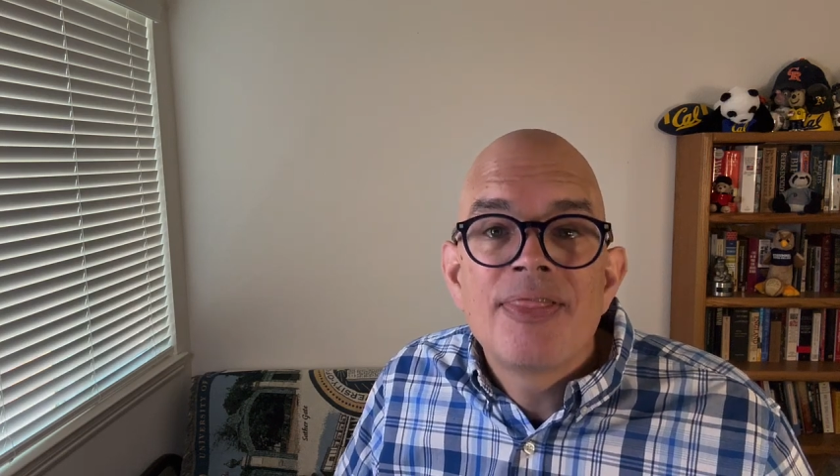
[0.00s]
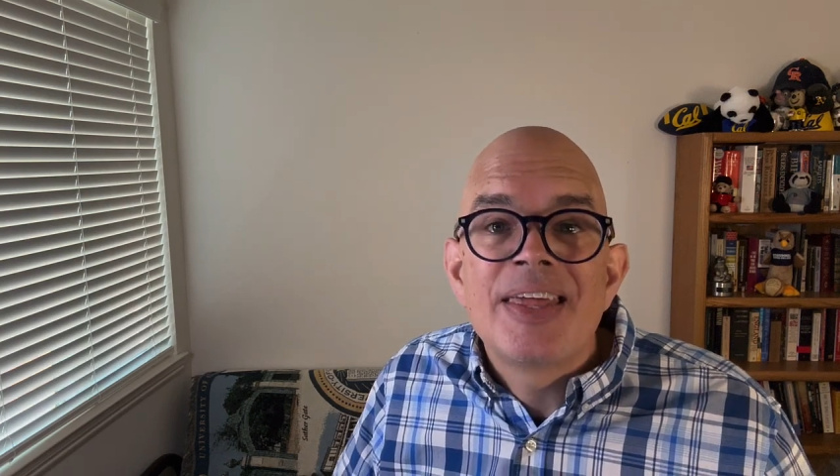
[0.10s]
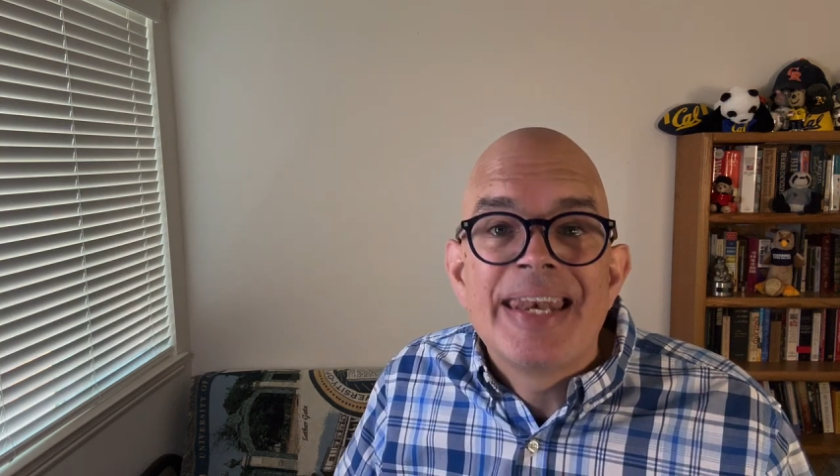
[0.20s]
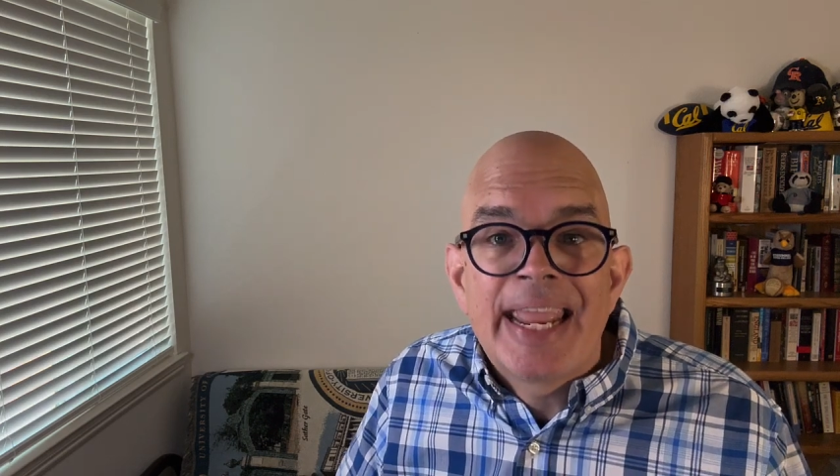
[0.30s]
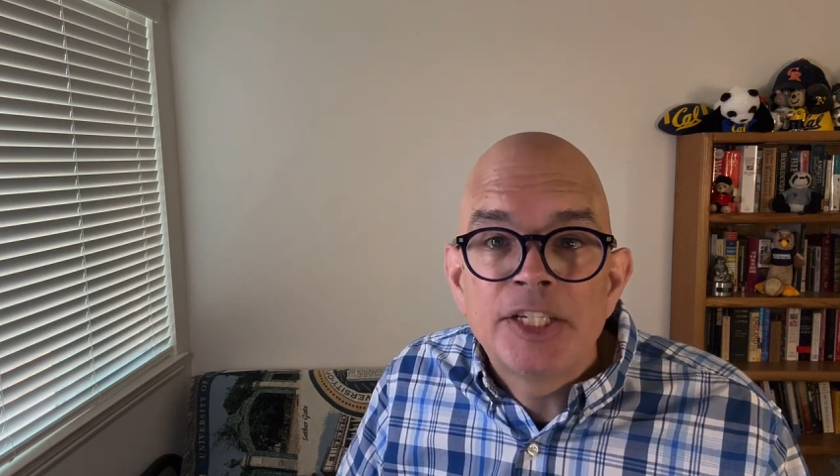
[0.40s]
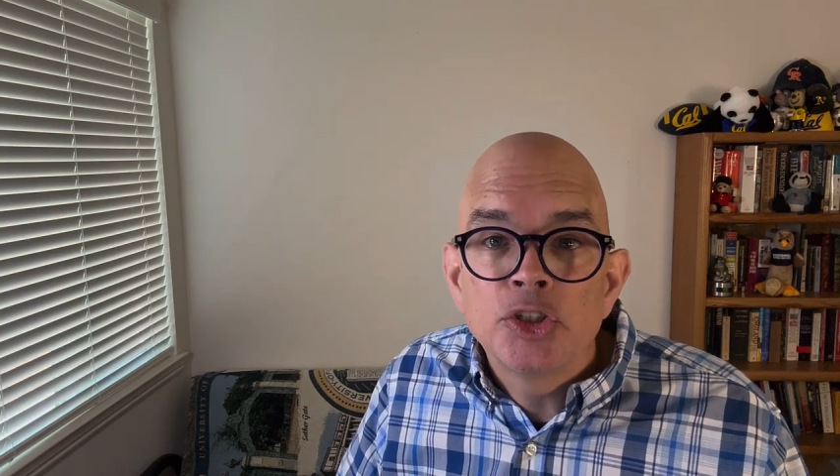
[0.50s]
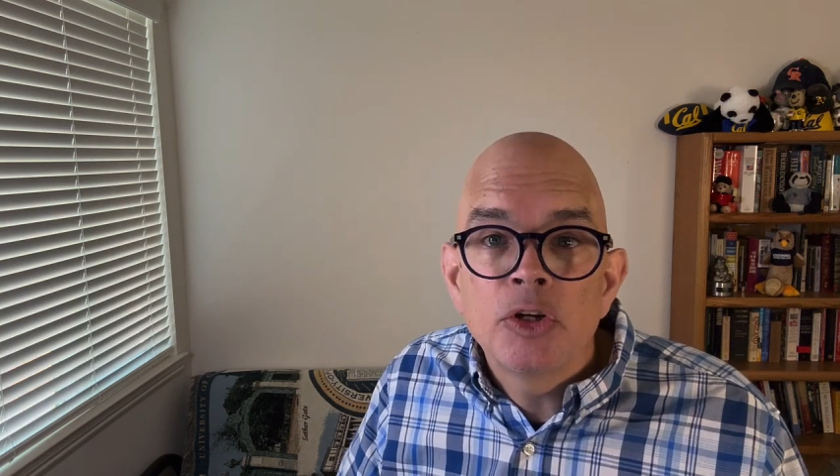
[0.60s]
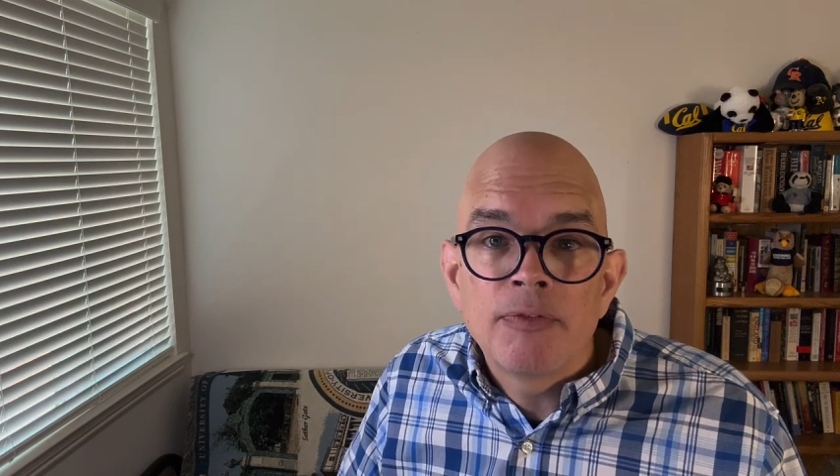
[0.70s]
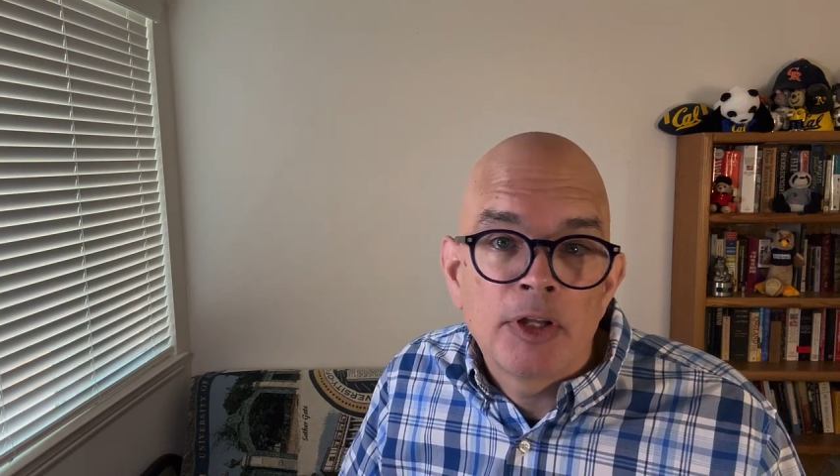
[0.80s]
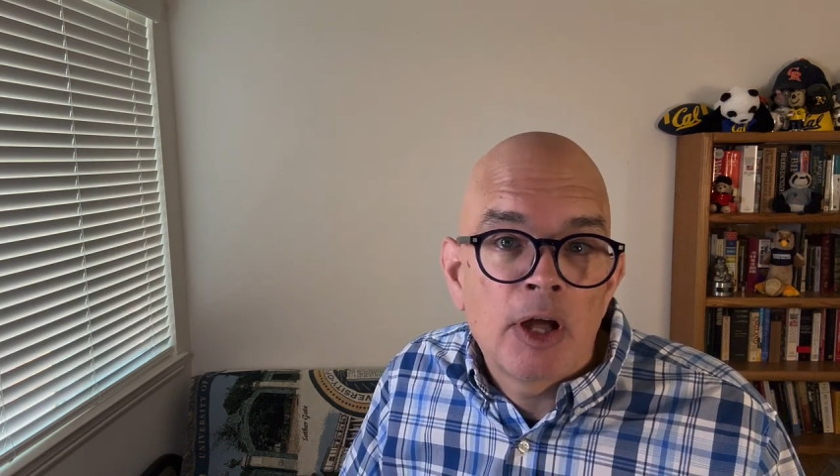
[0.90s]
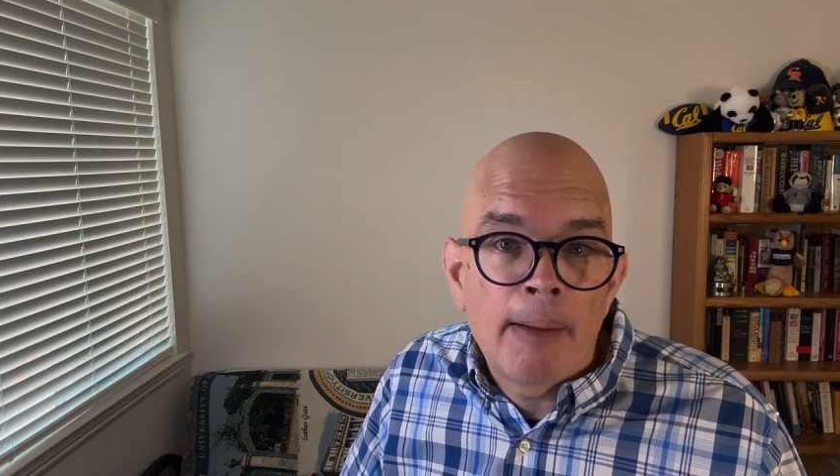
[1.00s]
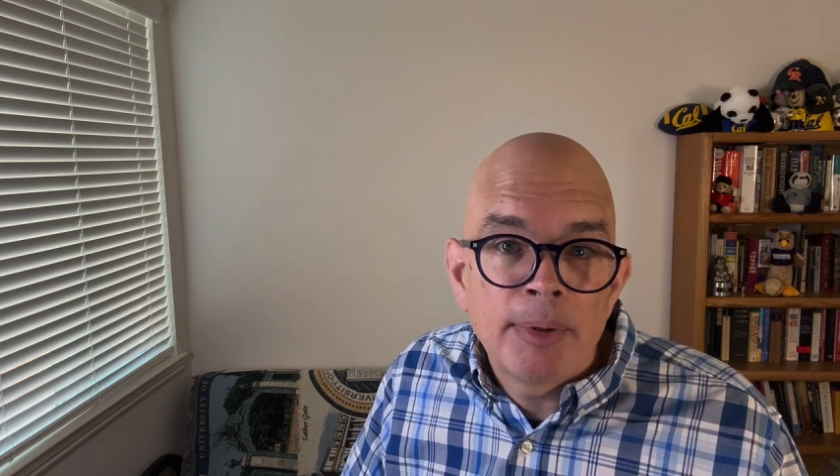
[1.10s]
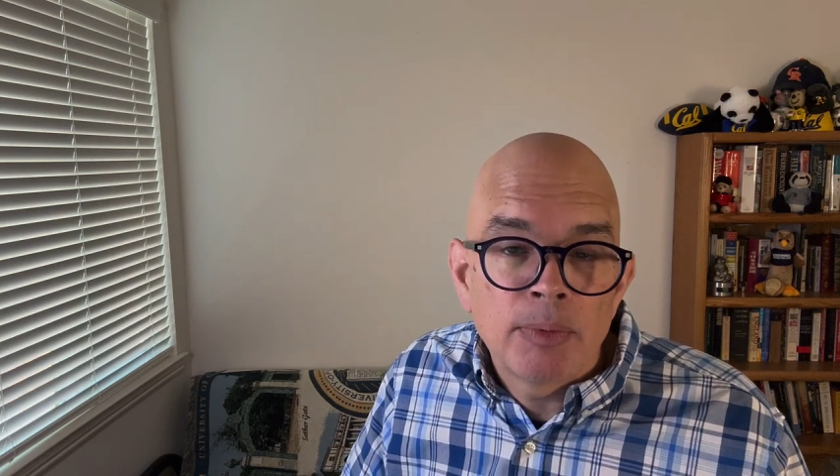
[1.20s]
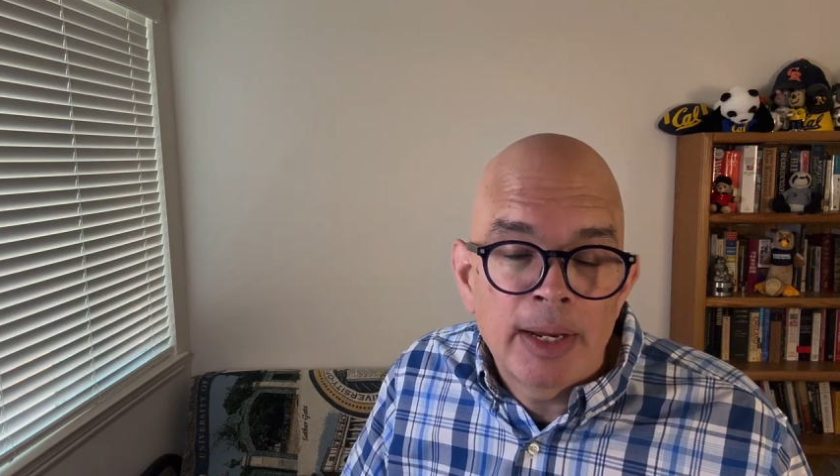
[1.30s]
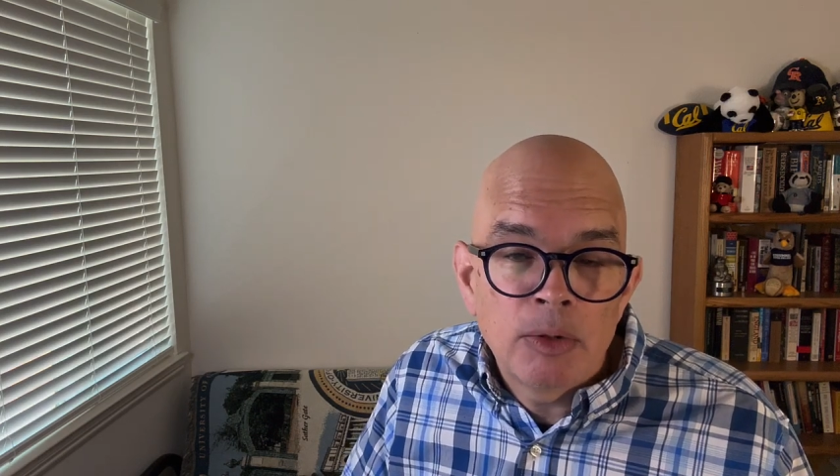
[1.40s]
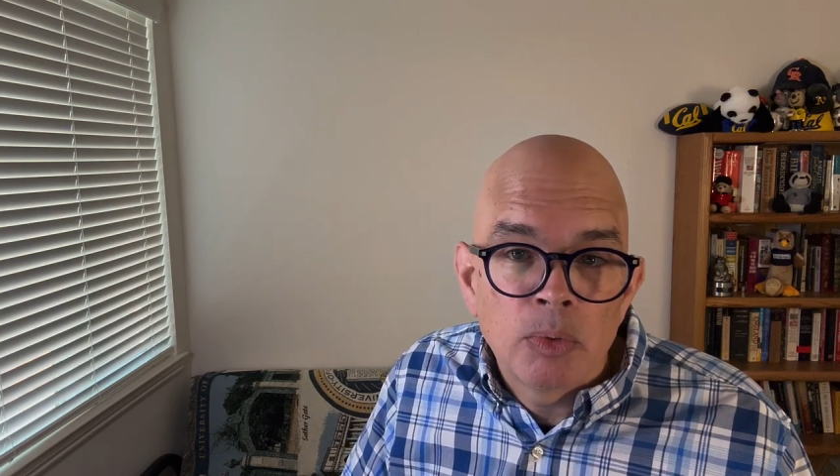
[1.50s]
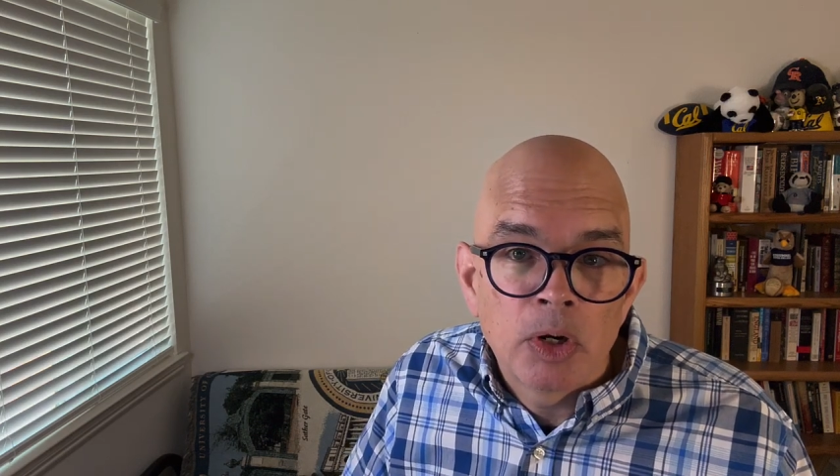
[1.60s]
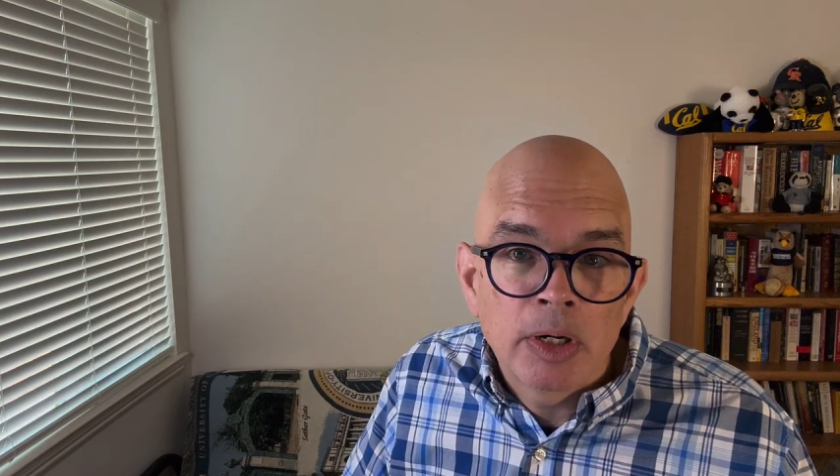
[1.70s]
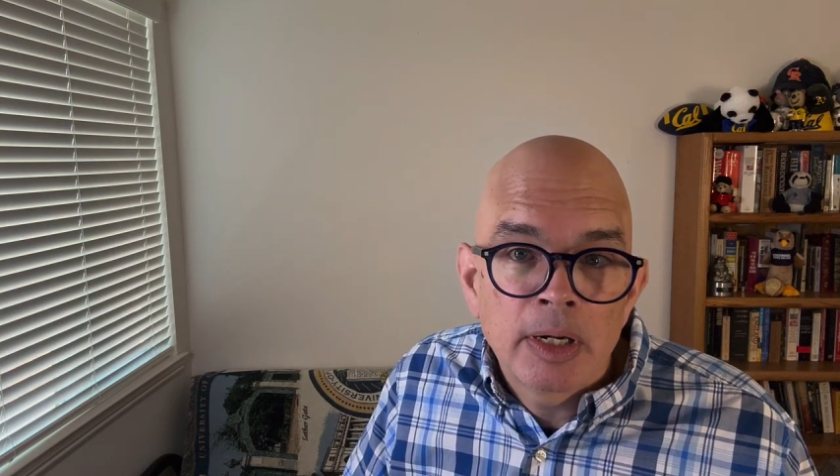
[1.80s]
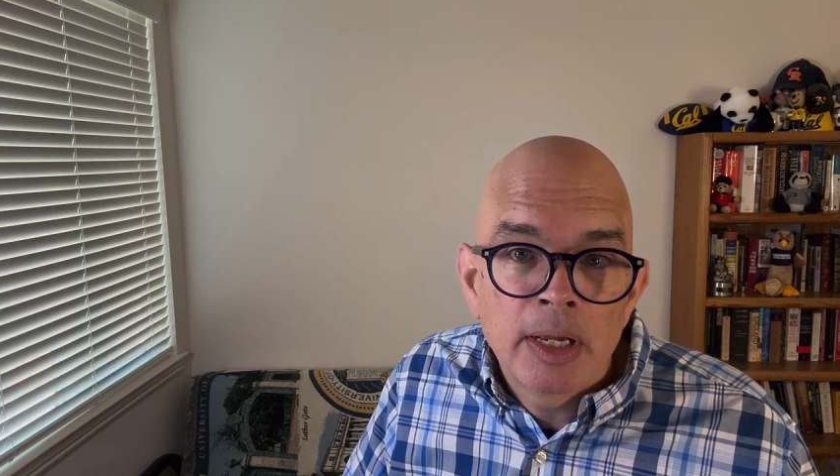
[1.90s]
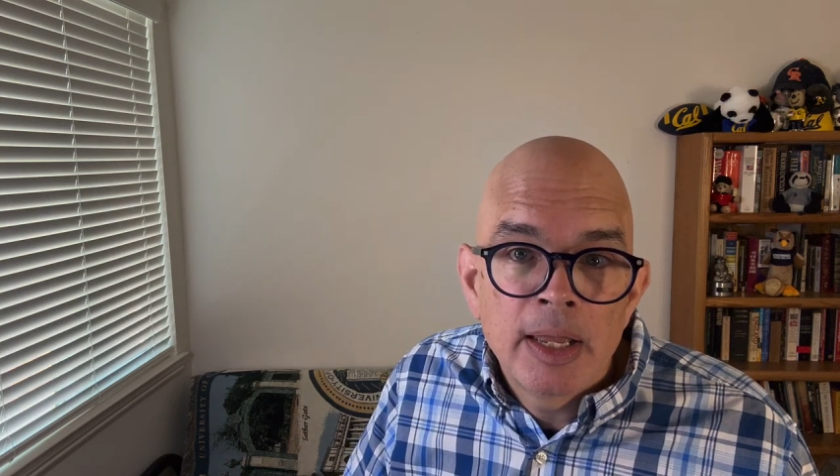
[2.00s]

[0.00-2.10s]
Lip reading: the nature of the copyrighted work,